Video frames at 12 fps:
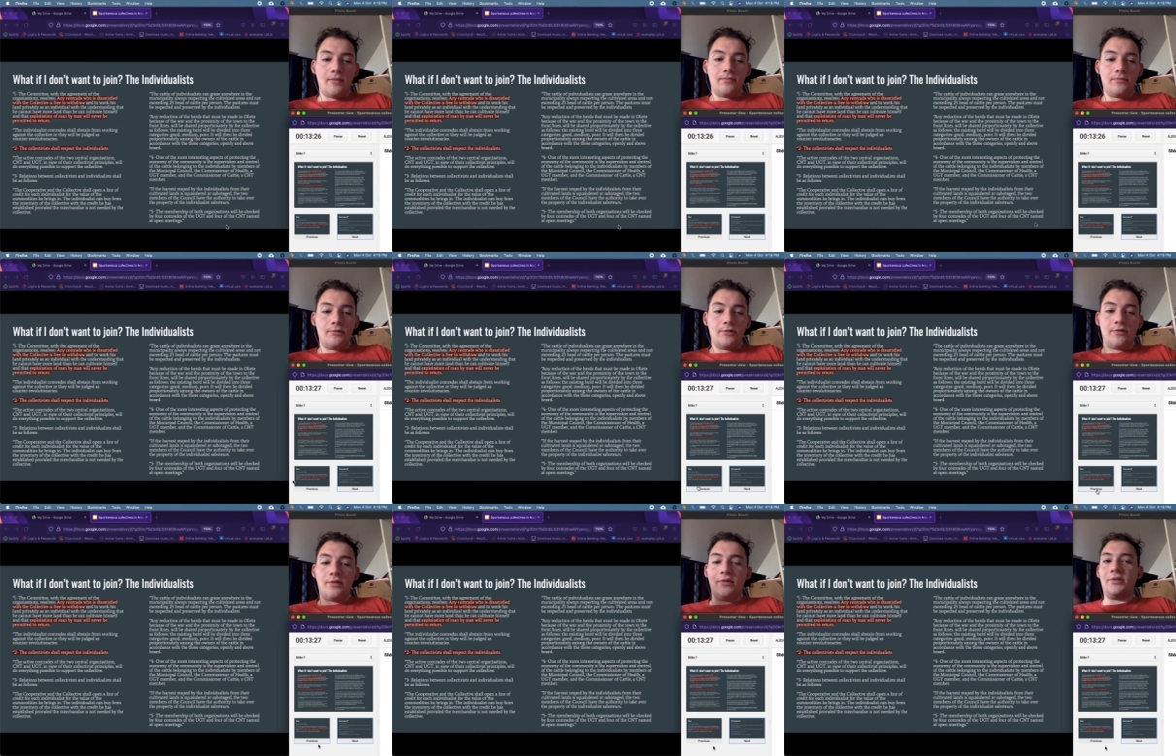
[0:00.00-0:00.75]
So
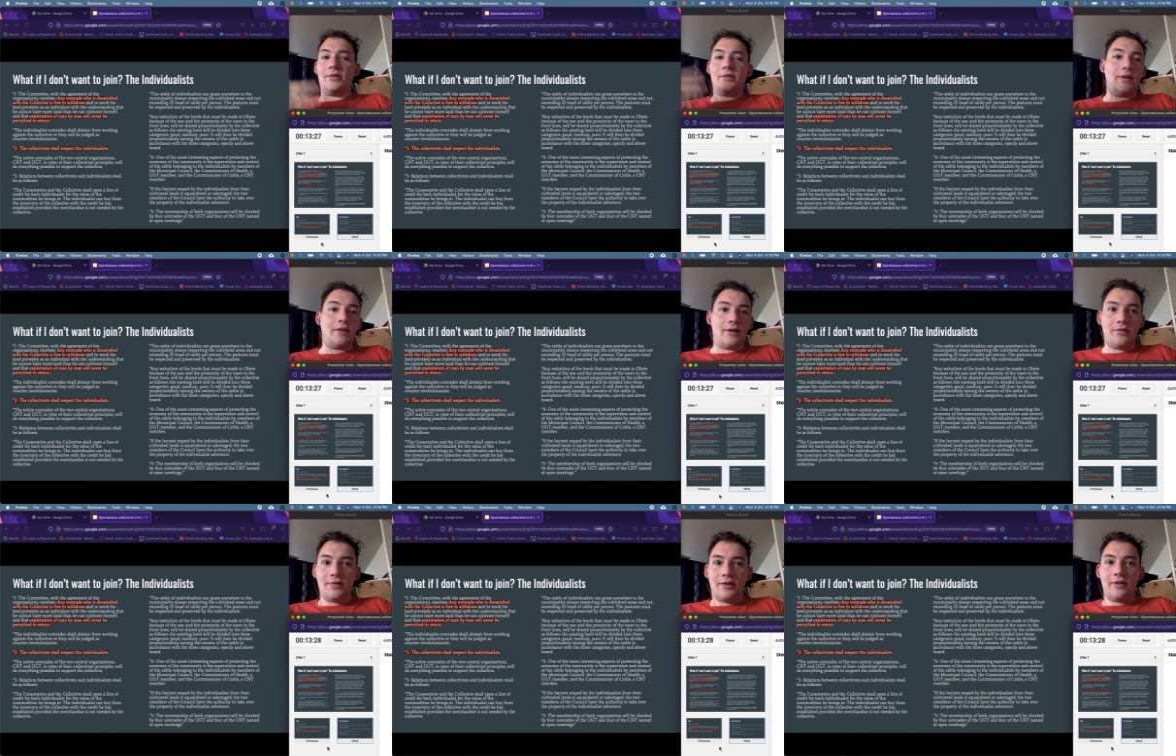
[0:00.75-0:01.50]
it's just like an
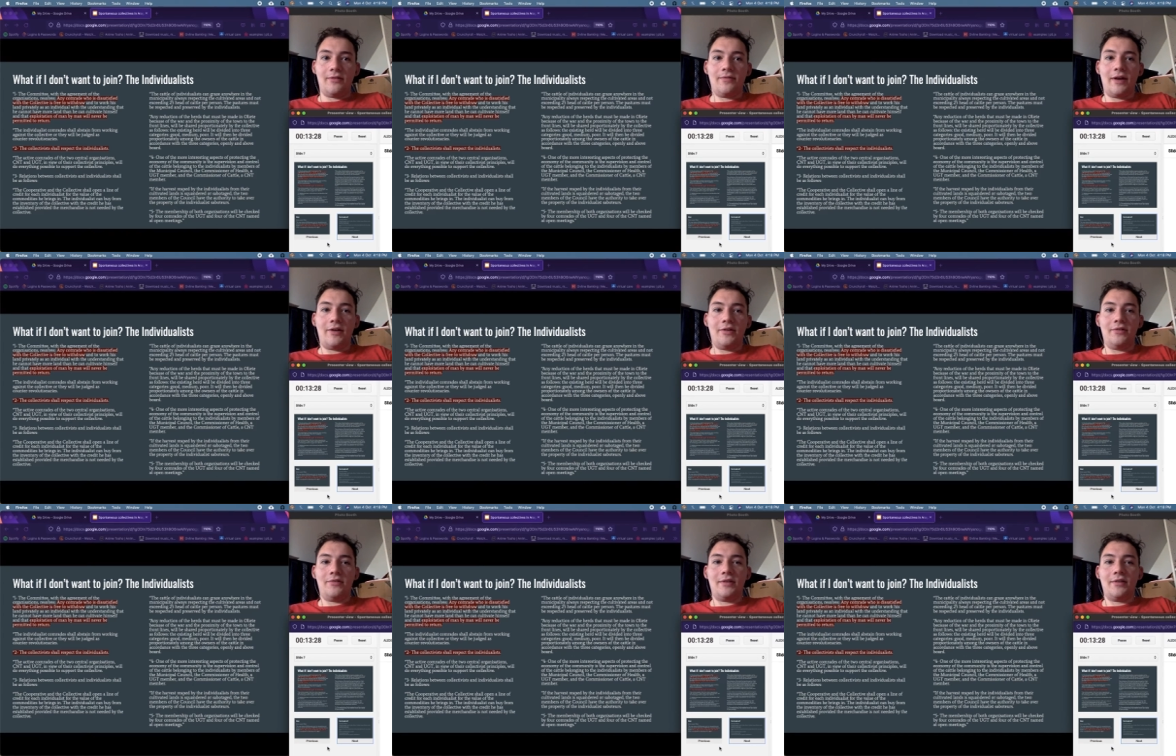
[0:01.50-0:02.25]
interesting like
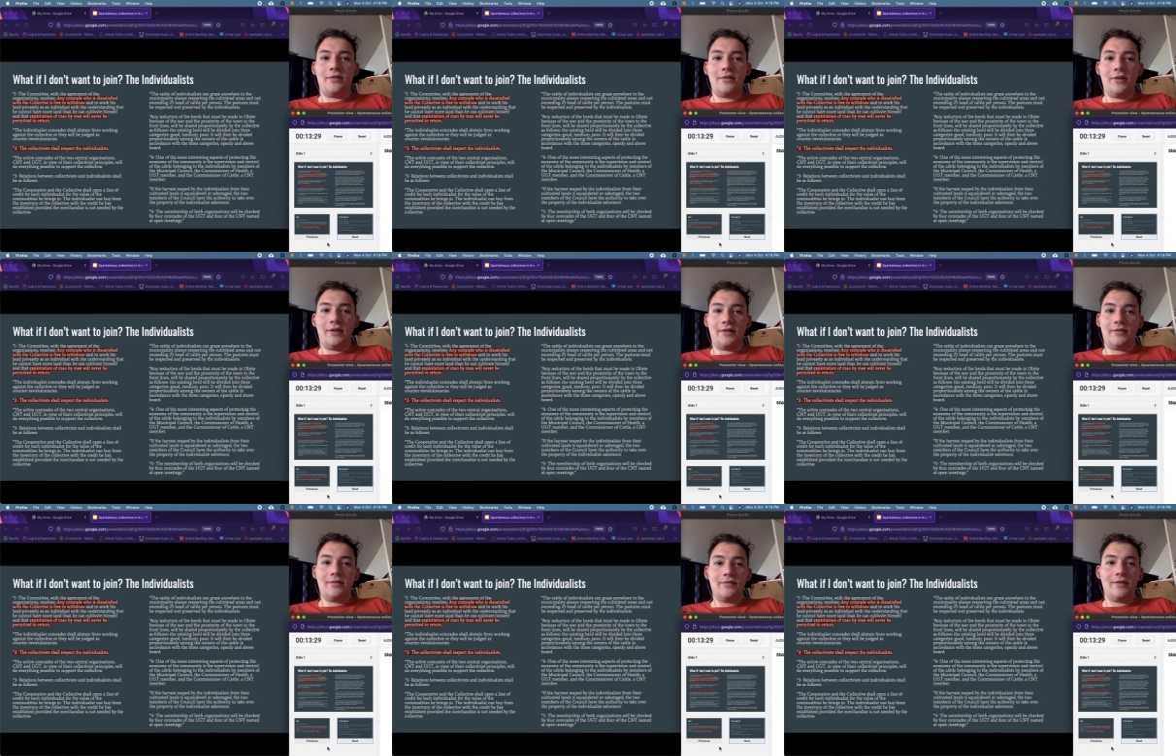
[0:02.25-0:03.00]
value that they're like,
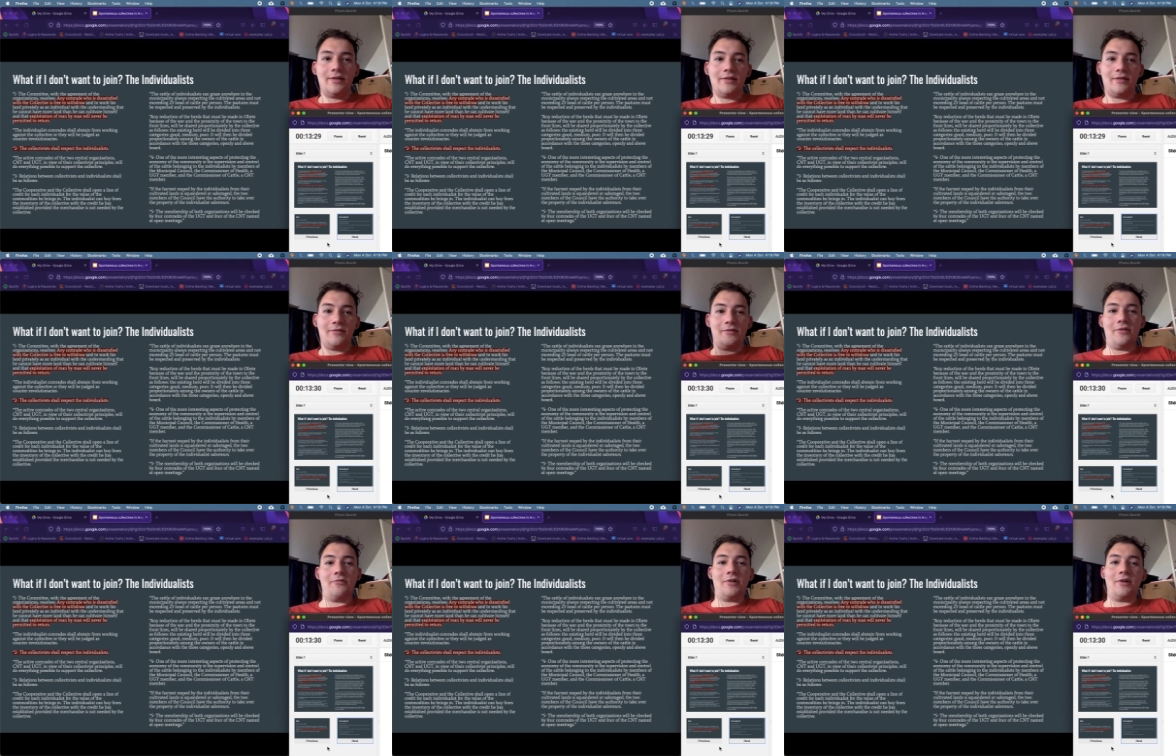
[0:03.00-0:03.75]
listen,
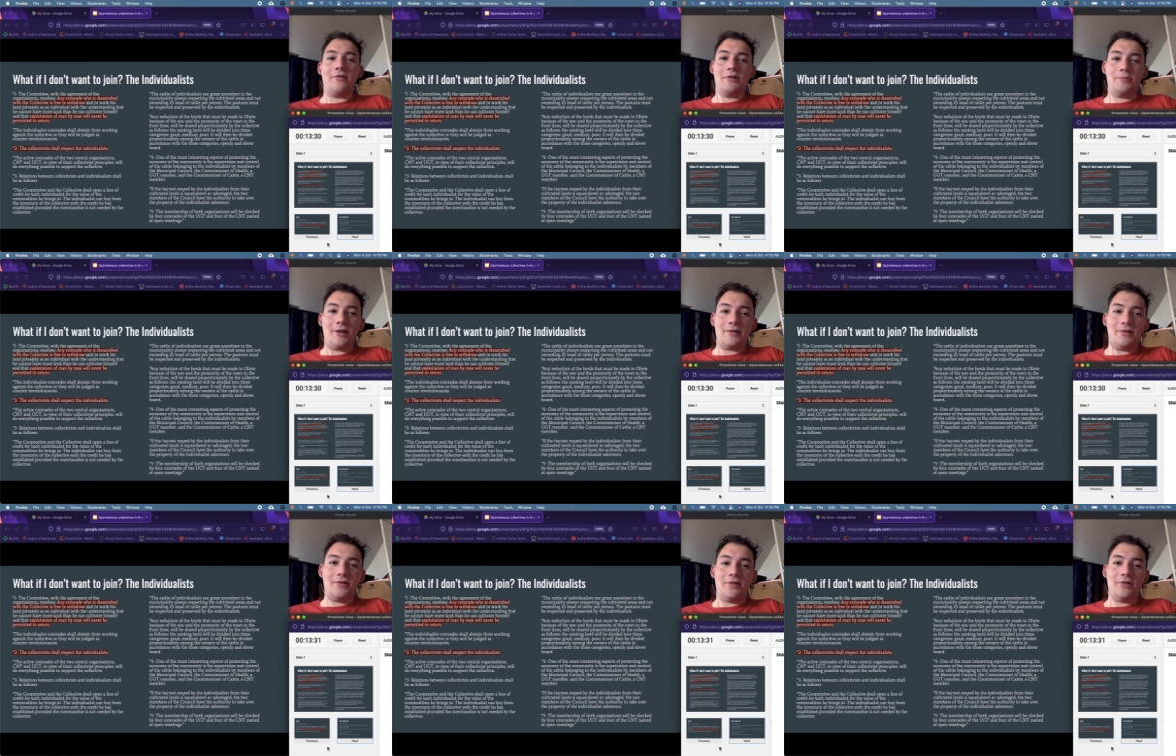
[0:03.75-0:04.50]
we're going to respect
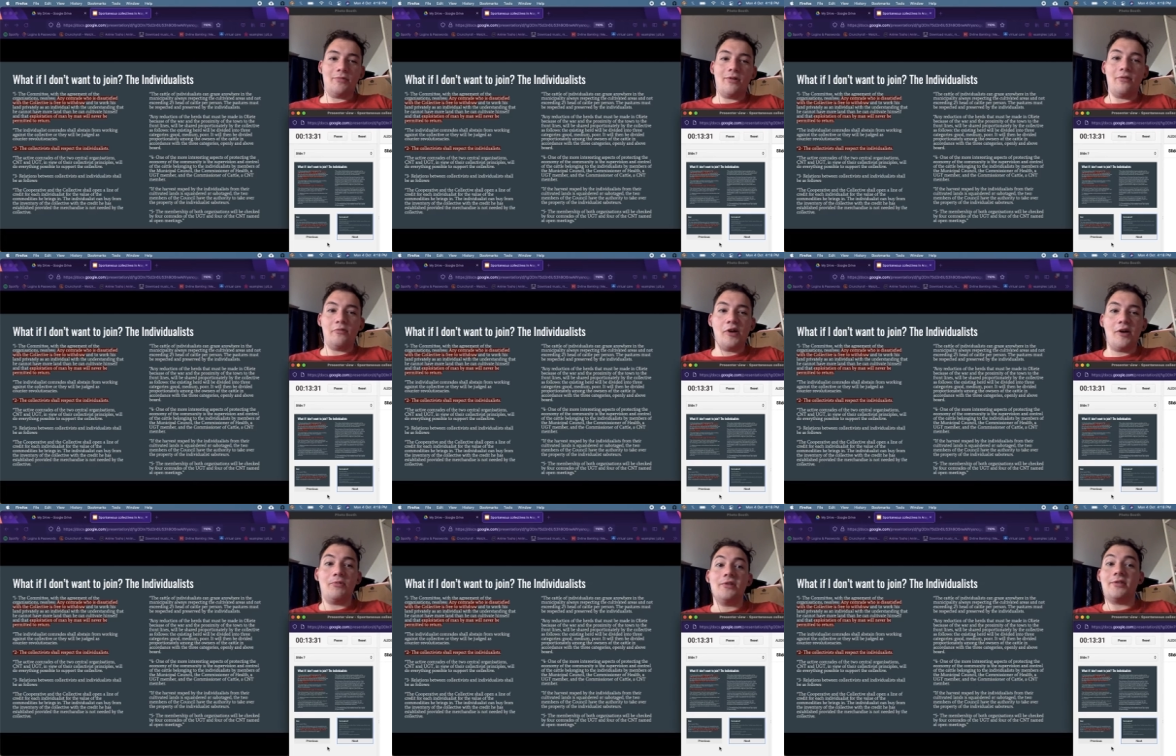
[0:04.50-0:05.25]
each other, blah, blah, blah,
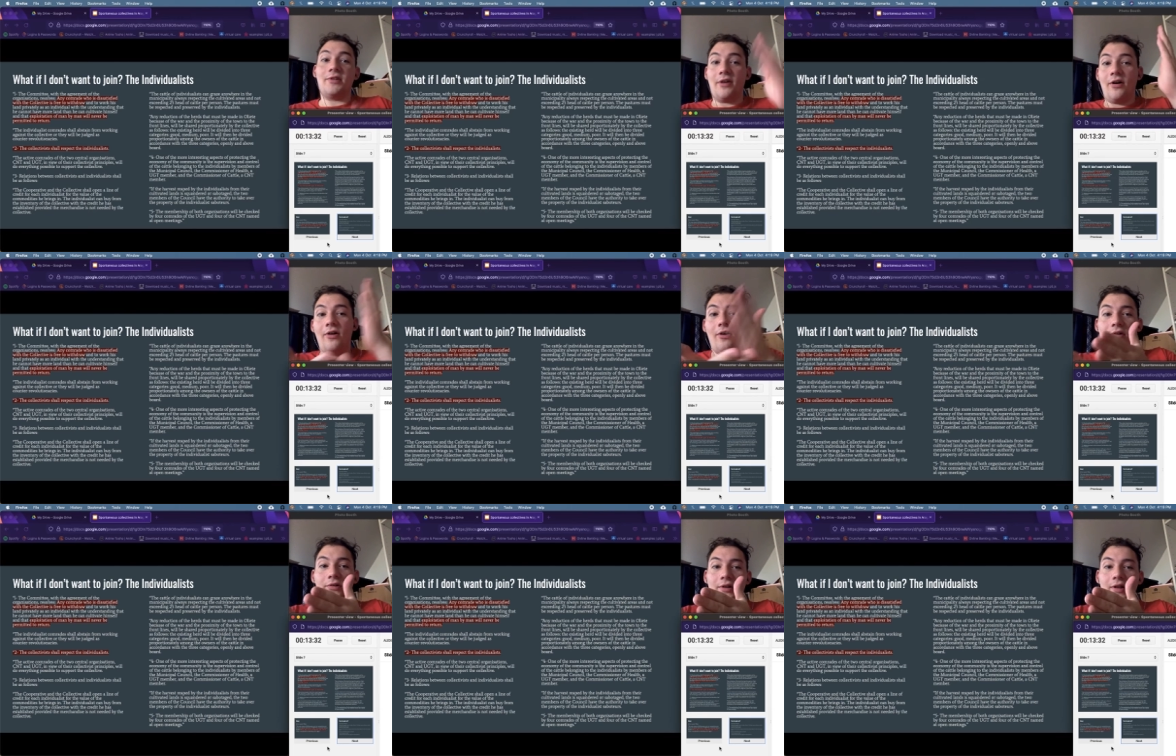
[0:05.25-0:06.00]
but there's like a
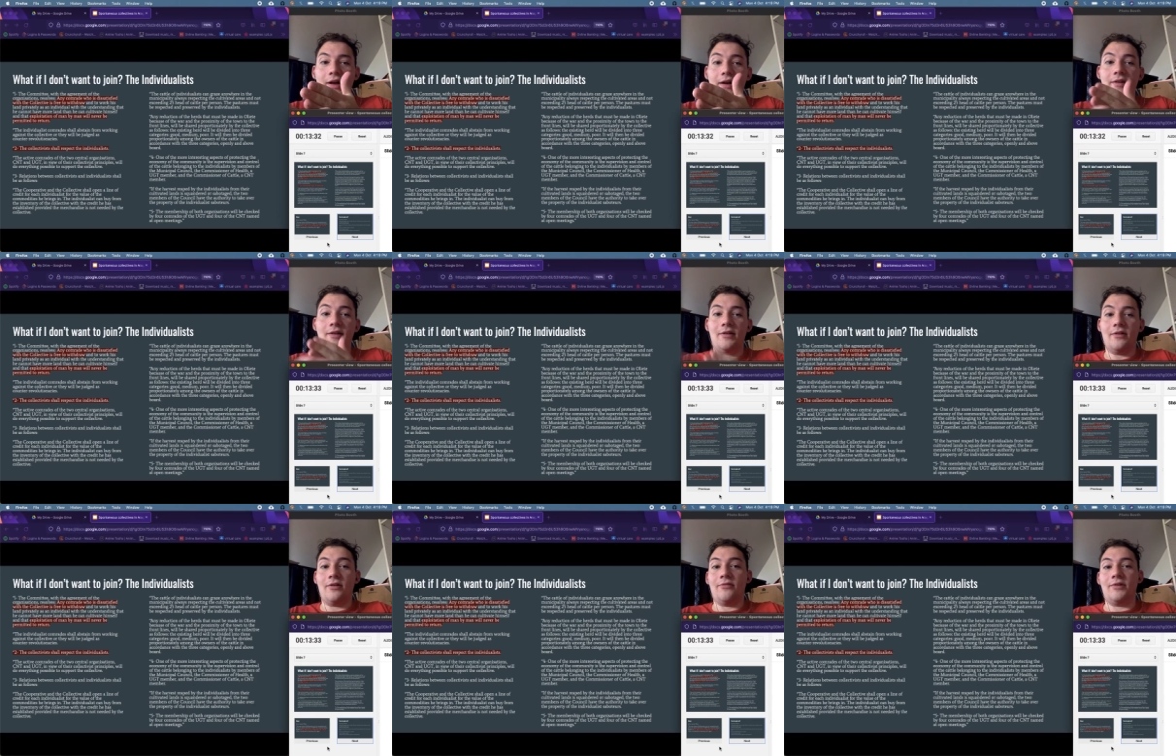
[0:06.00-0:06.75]
hard line
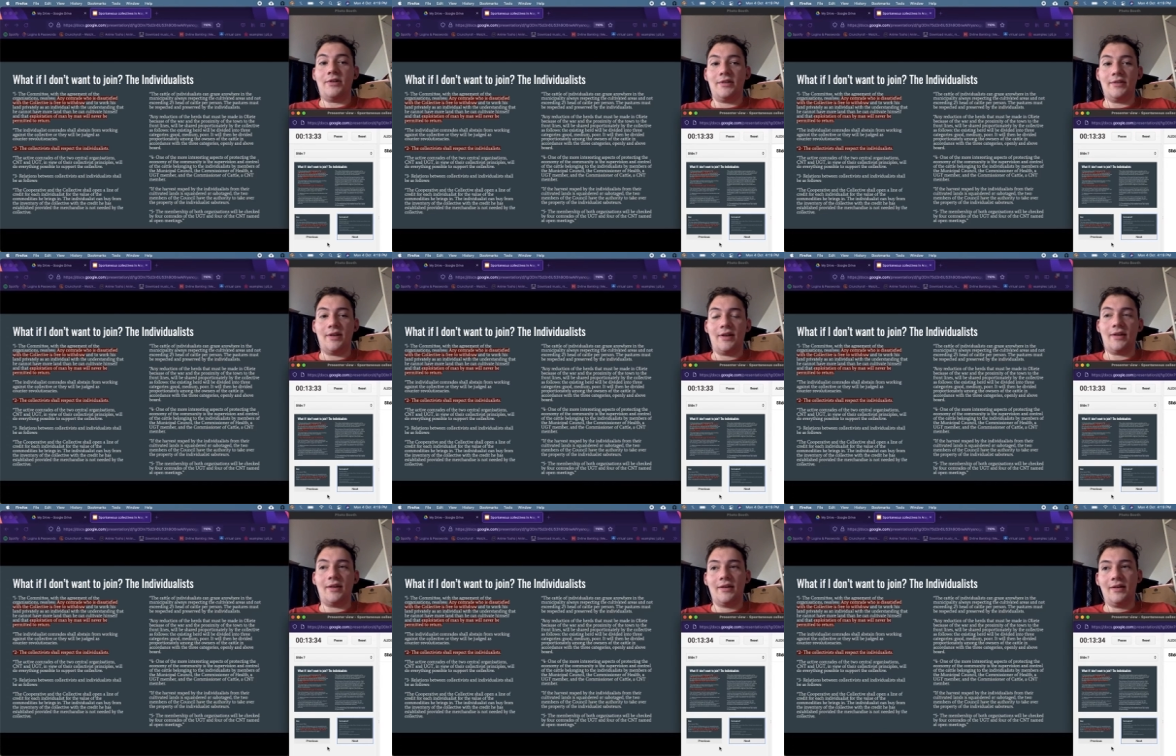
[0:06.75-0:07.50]
here, which is like